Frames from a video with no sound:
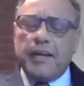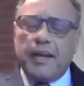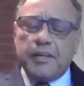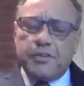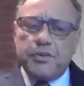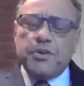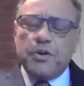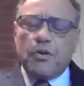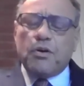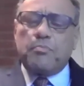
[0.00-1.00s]
And to
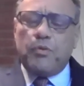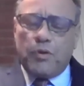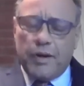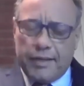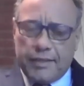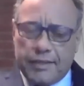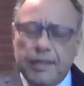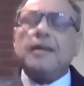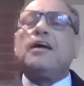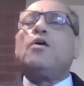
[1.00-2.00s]
your point,
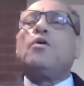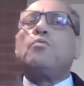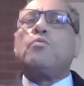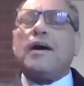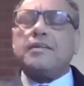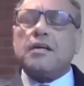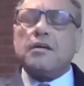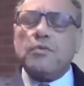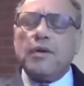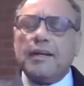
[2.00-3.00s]
what
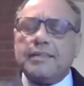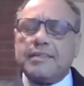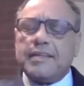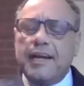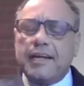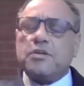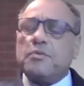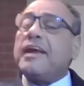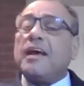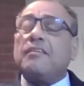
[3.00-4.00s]
will it take? Do
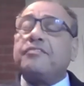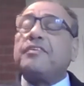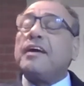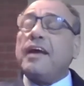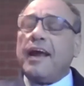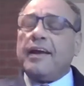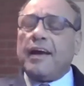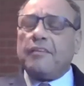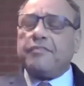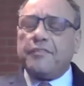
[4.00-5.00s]
we have
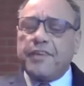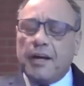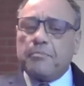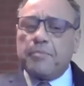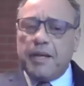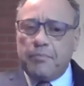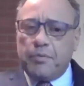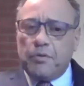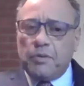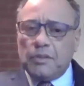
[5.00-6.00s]
enough of young
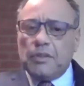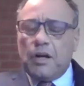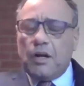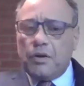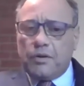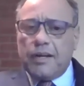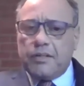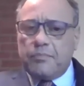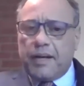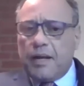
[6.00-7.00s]
people looking
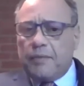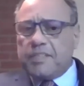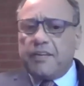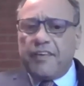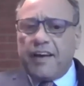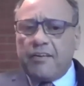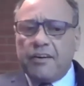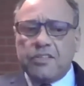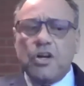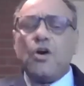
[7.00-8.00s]
to become
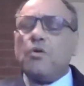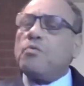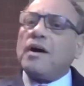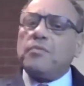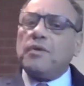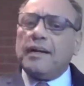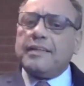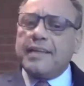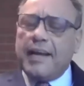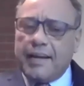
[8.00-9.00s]
seafarers? What will it
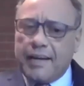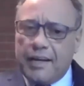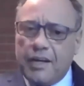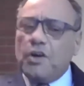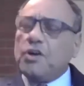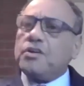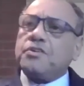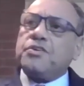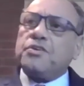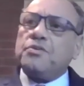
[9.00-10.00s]
take
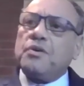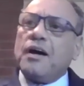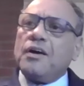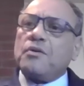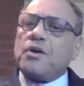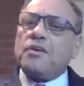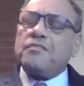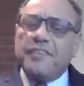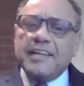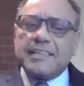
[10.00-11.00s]
to
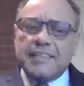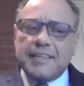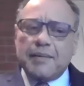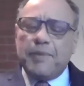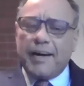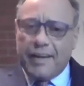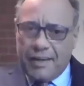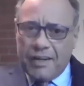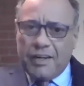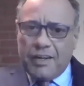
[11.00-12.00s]
convince somebody
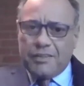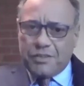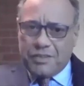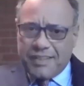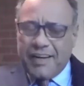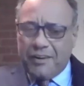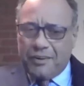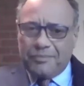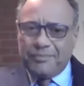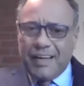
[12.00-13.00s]
to
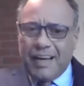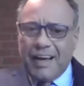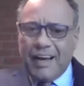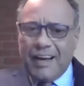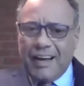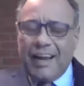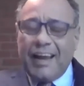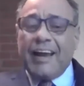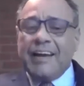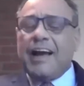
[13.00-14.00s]
sail?
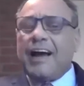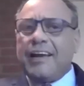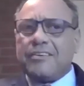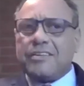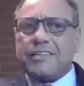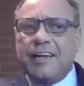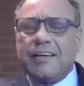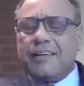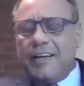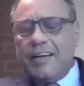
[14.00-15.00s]
And I
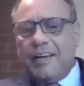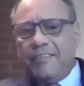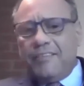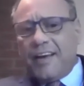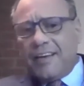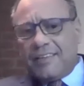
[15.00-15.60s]
understand that